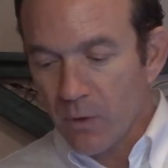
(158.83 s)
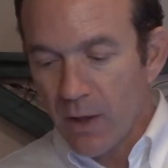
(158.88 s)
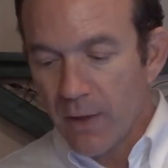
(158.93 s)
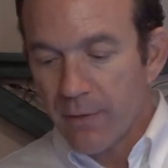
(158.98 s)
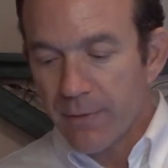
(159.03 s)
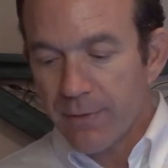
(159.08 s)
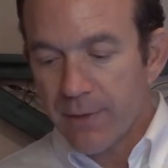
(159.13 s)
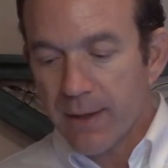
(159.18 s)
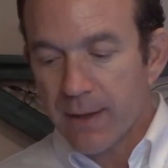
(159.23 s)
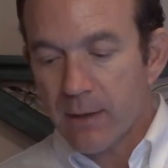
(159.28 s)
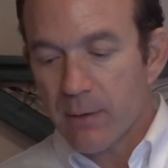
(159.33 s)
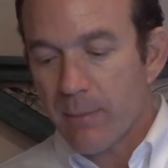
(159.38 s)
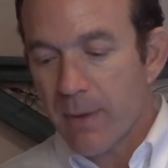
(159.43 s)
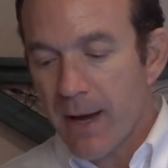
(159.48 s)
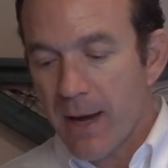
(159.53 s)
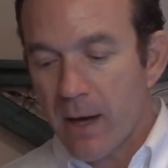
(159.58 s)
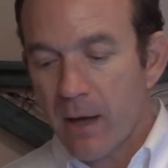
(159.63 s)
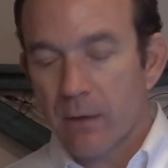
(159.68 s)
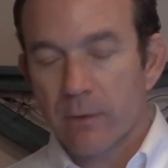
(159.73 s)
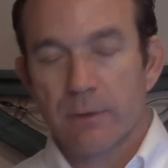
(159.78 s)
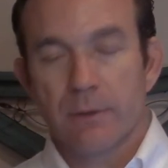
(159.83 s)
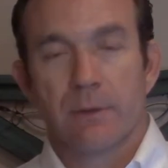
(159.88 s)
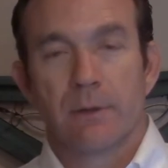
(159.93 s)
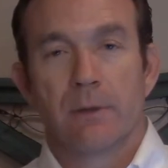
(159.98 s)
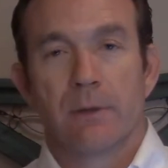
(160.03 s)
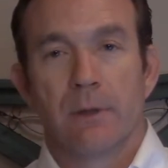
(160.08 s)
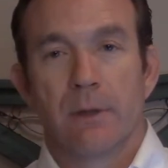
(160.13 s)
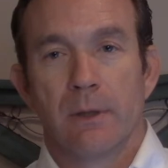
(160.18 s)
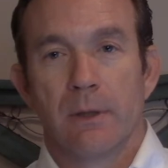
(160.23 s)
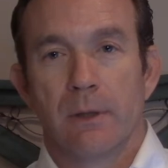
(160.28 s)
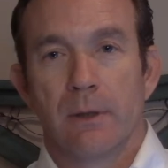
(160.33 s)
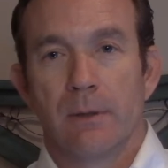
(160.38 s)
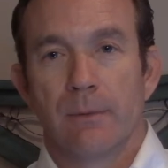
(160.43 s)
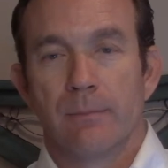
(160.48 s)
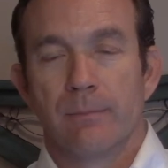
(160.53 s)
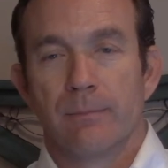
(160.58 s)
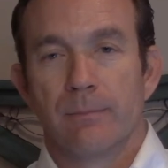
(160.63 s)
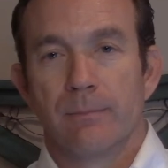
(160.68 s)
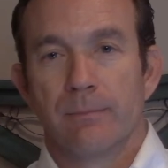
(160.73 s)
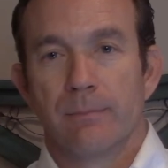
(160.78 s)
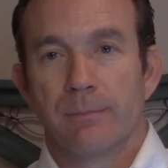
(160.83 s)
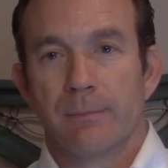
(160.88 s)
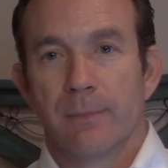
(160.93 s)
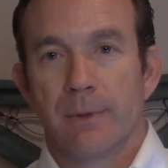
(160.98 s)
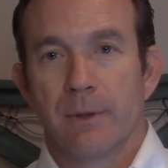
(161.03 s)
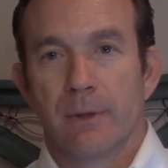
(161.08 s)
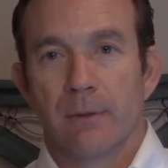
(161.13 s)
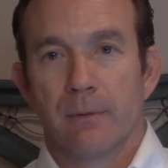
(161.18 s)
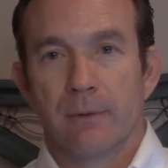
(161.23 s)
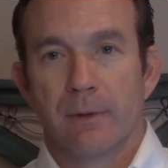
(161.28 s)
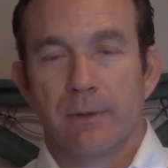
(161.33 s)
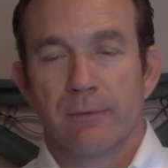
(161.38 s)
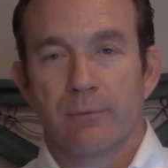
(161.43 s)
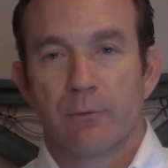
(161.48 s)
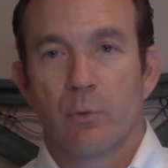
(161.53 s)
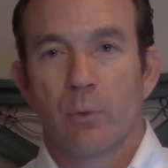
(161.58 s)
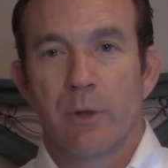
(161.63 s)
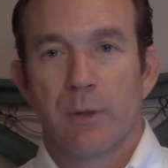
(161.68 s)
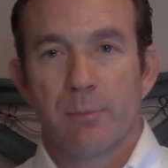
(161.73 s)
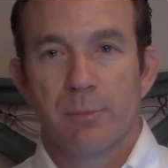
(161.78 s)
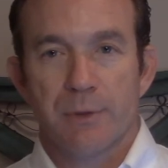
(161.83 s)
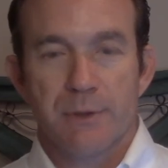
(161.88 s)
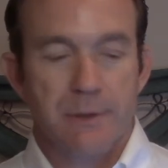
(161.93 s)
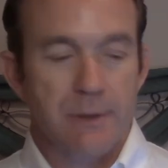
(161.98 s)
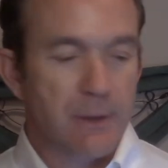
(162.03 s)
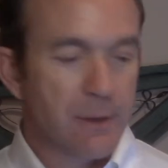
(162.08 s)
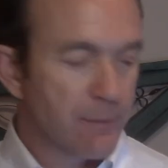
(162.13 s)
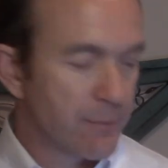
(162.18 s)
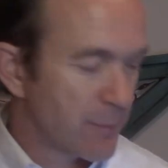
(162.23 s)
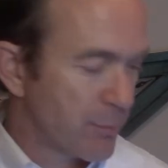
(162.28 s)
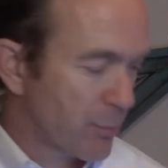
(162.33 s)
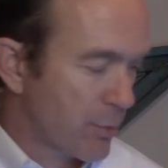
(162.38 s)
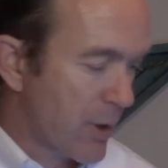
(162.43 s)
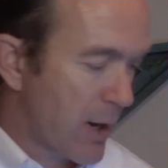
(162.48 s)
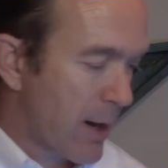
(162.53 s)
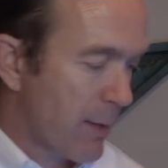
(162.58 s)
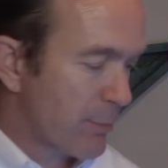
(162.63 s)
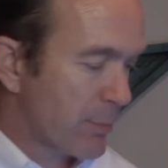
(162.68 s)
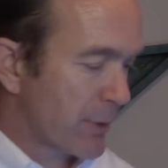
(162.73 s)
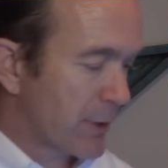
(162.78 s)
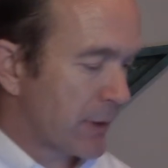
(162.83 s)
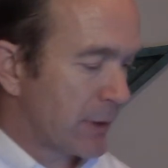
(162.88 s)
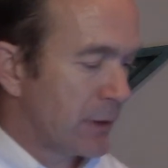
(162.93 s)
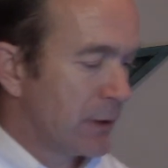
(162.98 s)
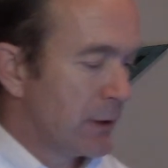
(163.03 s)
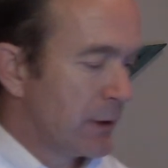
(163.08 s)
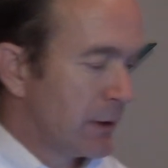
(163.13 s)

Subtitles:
think about if 20% of the property